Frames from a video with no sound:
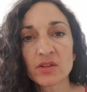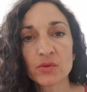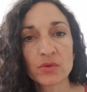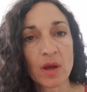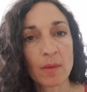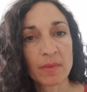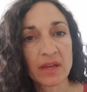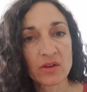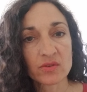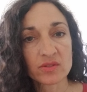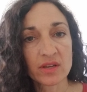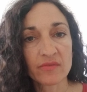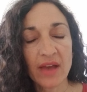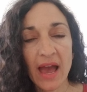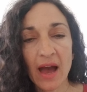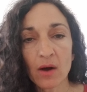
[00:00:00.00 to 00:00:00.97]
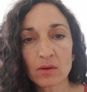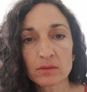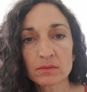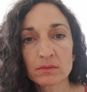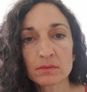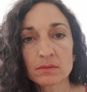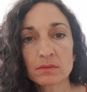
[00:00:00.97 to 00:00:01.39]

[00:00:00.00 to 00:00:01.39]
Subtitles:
you're numbing yourself out